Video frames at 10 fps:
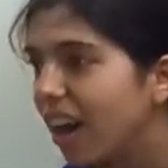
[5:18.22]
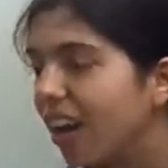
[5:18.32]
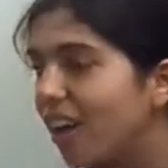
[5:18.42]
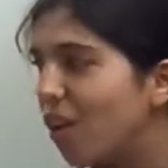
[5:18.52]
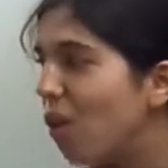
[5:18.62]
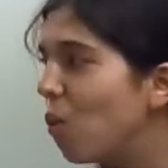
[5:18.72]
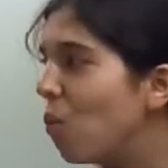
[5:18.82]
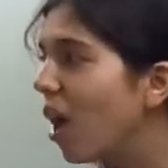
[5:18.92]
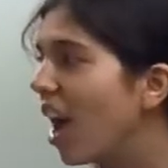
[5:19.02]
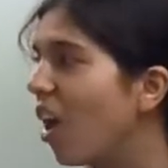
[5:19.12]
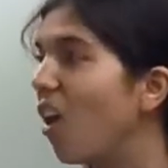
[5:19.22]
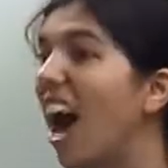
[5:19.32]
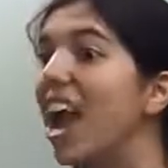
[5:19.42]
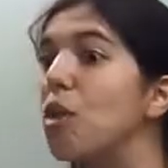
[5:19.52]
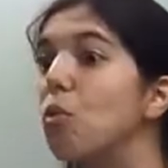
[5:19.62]
Oh, wow,
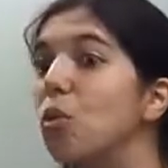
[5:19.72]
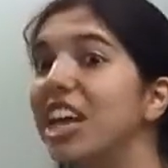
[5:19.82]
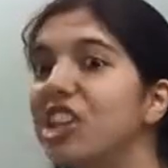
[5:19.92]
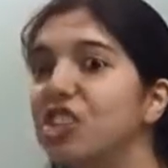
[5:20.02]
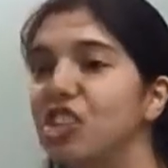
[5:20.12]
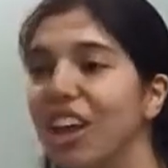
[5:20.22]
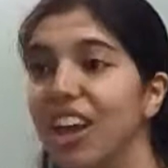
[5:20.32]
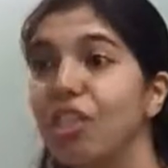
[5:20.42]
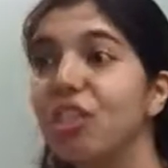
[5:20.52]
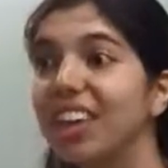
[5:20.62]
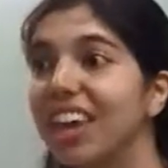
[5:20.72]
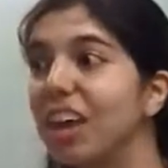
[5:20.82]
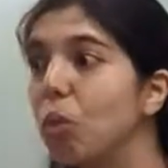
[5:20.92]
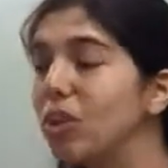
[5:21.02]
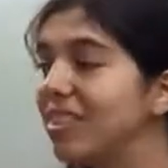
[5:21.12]
I wish the
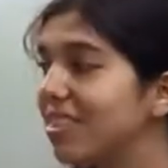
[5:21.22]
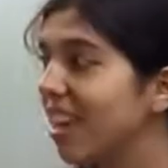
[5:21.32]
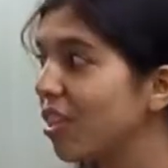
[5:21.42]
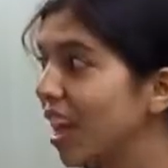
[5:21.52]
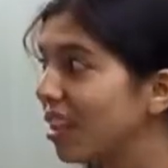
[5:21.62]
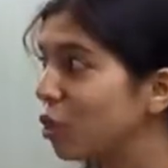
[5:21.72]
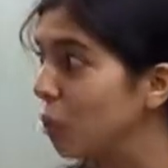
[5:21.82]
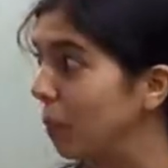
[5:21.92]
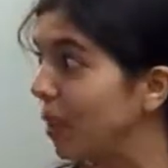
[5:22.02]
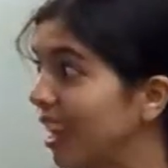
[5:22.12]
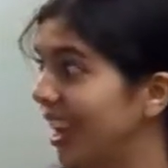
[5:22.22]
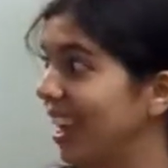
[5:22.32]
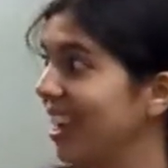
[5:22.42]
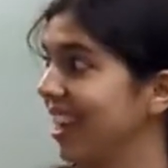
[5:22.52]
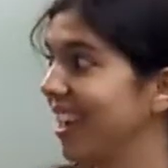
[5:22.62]
king would say that to
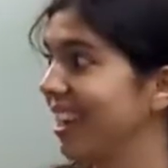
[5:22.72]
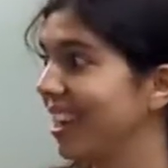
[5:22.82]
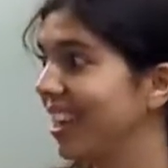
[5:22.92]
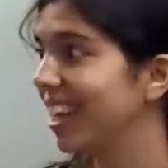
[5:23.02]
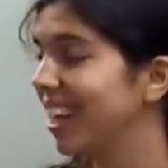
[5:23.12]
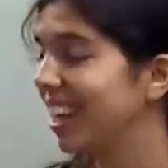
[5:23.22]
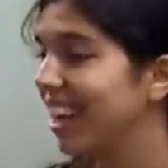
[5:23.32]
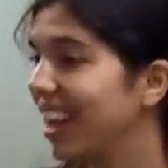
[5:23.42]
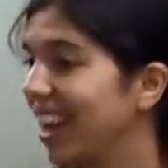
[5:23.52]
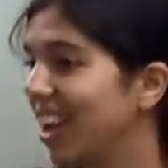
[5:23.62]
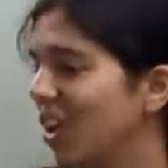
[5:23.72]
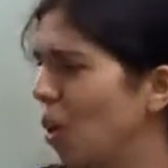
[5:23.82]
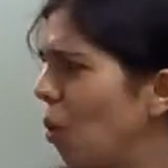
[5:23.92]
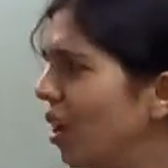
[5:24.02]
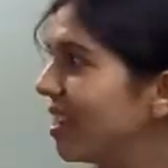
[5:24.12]
me.
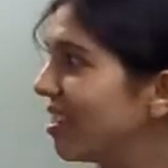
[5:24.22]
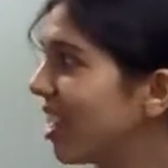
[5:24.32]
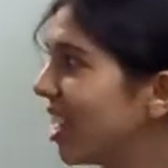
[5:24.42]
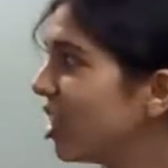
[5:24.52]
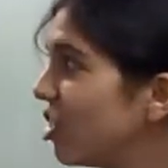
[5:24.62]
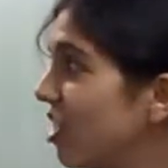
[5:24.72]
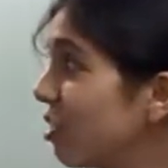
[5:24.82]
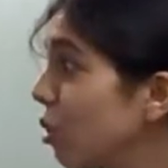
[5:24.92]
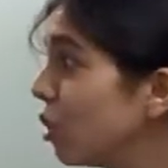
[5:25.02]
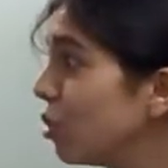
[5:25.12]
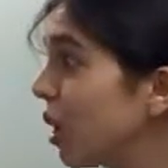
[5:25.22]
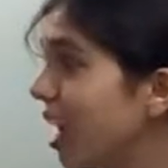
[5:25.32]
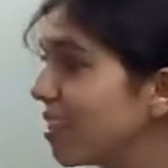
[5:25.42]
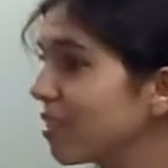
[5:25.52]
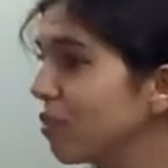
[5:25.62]
What is Diogenes going to
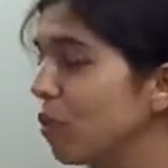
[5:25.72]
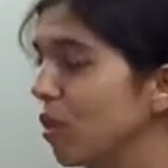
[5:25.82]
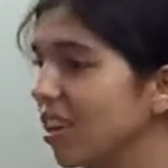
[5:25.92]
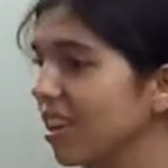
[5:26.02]
ask for?